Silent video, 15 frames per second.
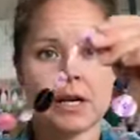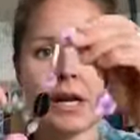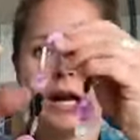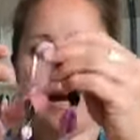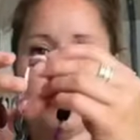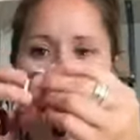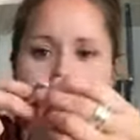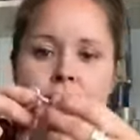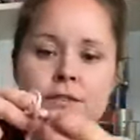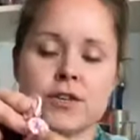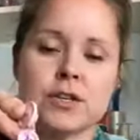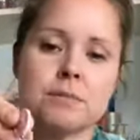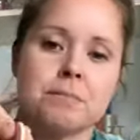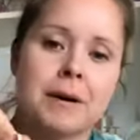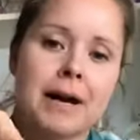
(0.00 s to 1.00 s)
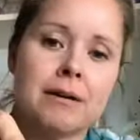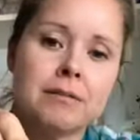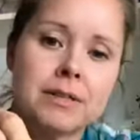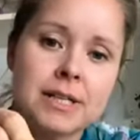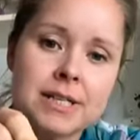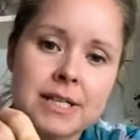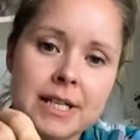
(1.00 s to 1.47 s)
and we've just bound
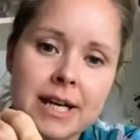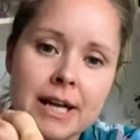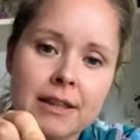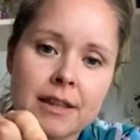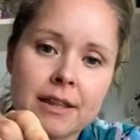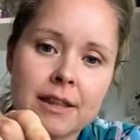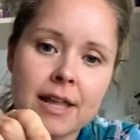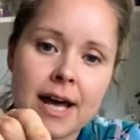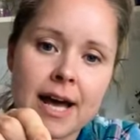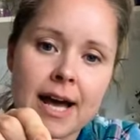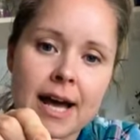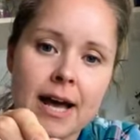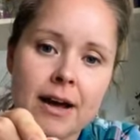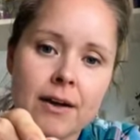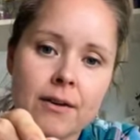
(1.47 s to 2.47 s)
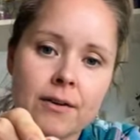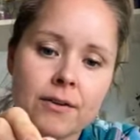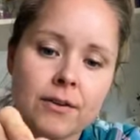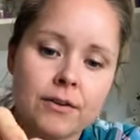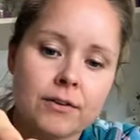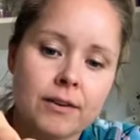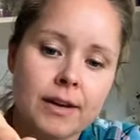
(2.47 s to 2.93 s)
it together there.
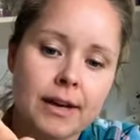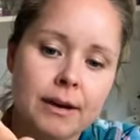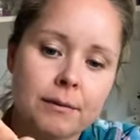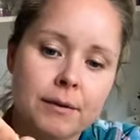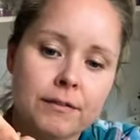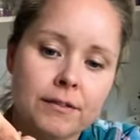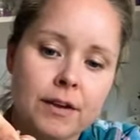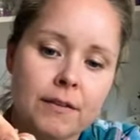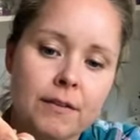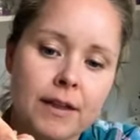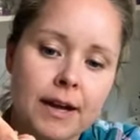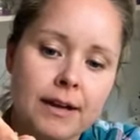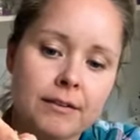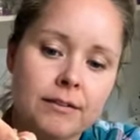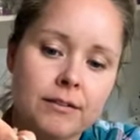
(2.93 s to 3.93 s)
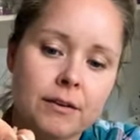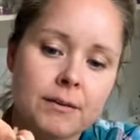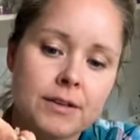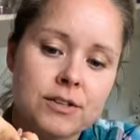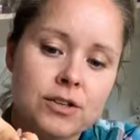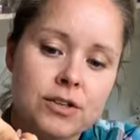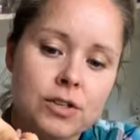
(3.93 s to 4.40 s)
You see how we've done that? So
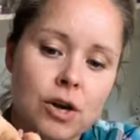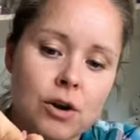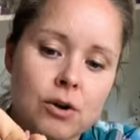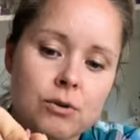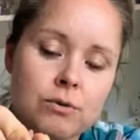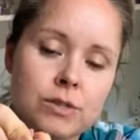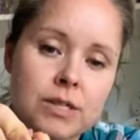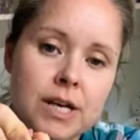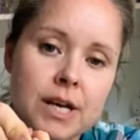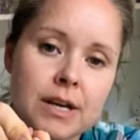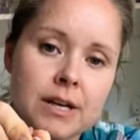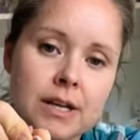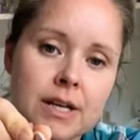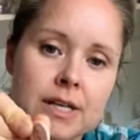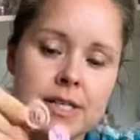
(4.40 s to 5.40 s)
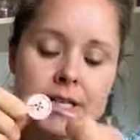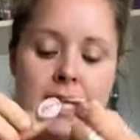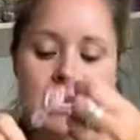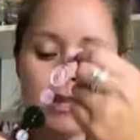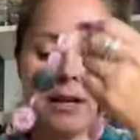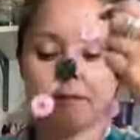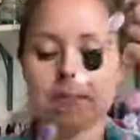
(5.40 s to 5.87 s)
it just holds it
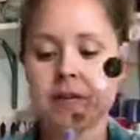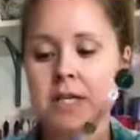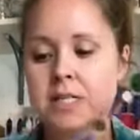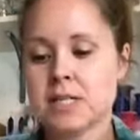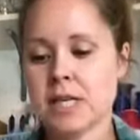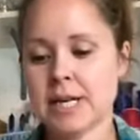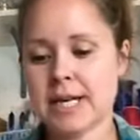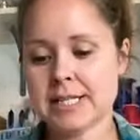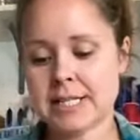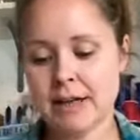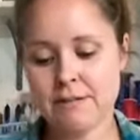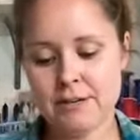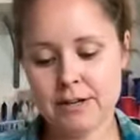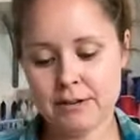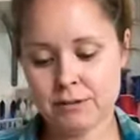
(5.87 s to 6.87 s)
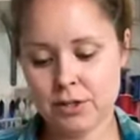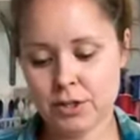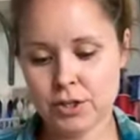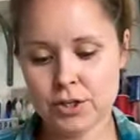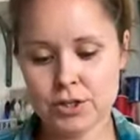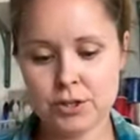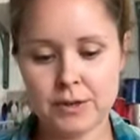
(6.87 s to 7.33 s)
together. So let's have a little look
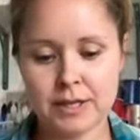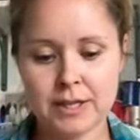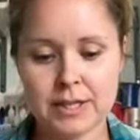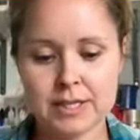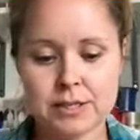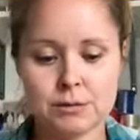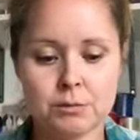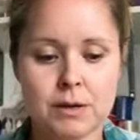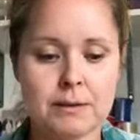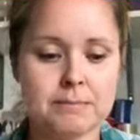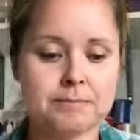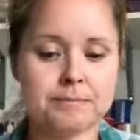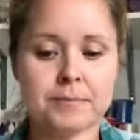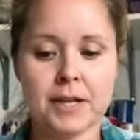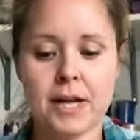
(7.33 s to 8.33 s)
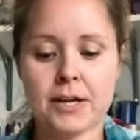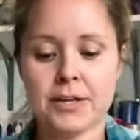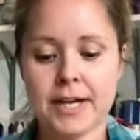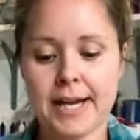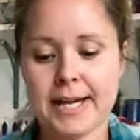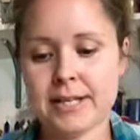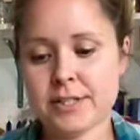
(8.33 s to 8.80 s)
at doing this one.
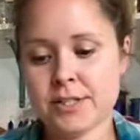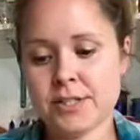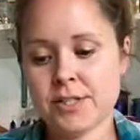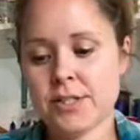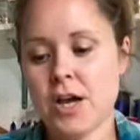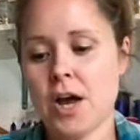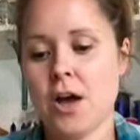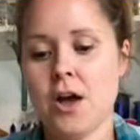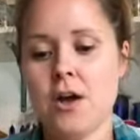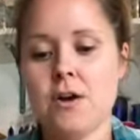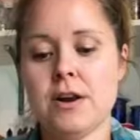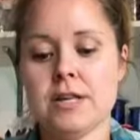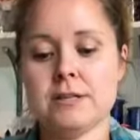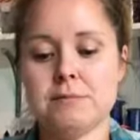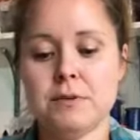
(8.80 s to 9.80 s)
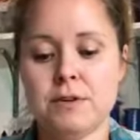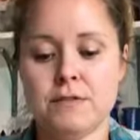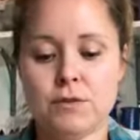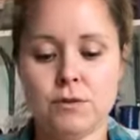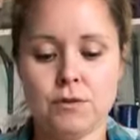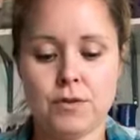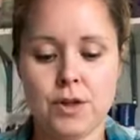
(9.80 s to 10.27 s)
Okay, so let's move
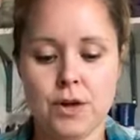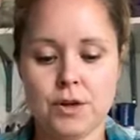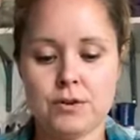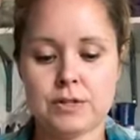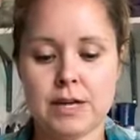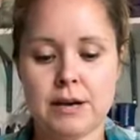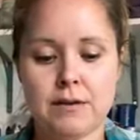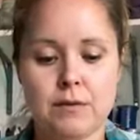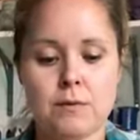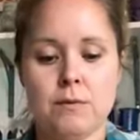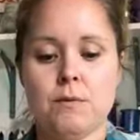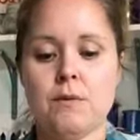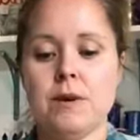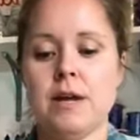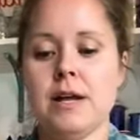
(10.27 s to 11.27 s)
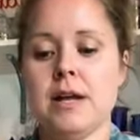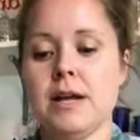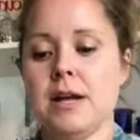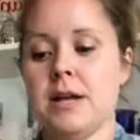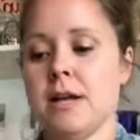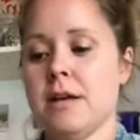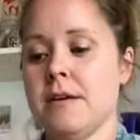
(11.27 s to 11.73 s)
all those out of the
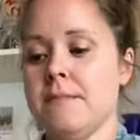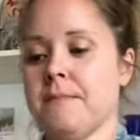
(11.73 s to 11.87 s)
way.